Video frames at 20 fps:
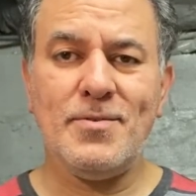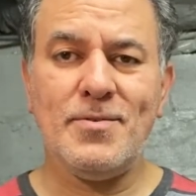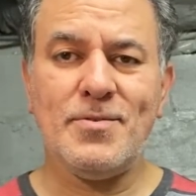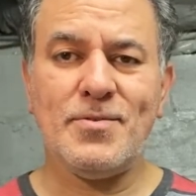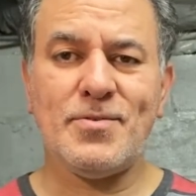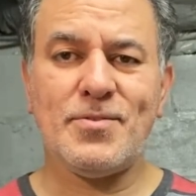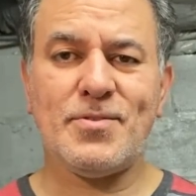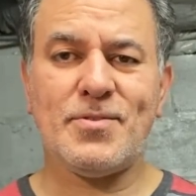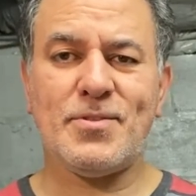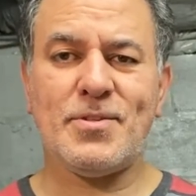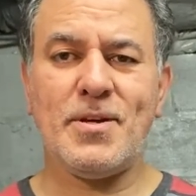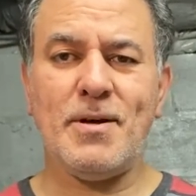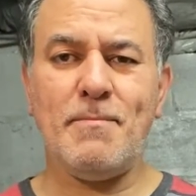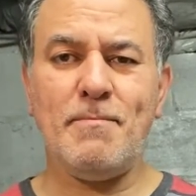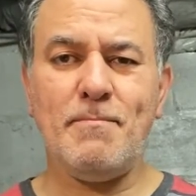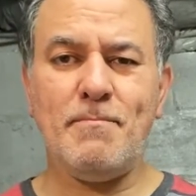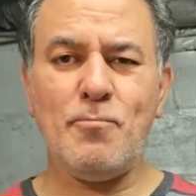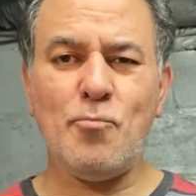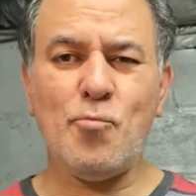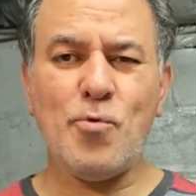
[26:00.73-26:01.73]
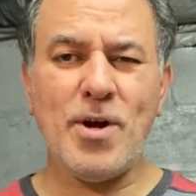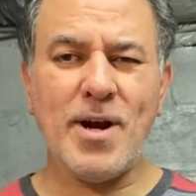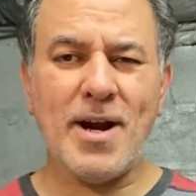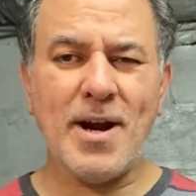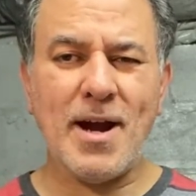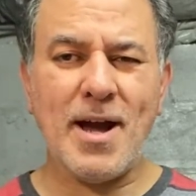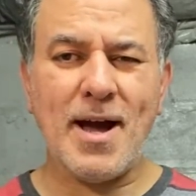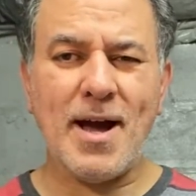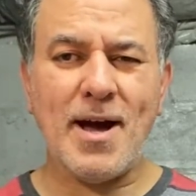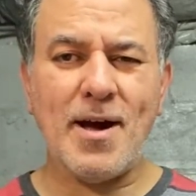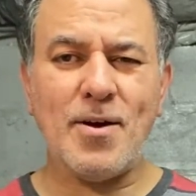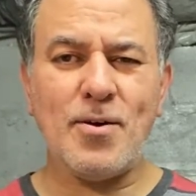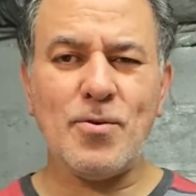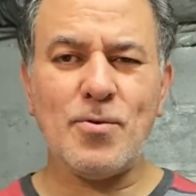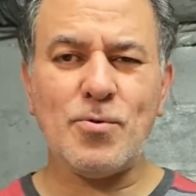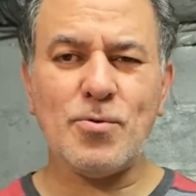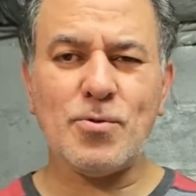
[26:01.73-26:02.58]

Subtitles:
some warehouse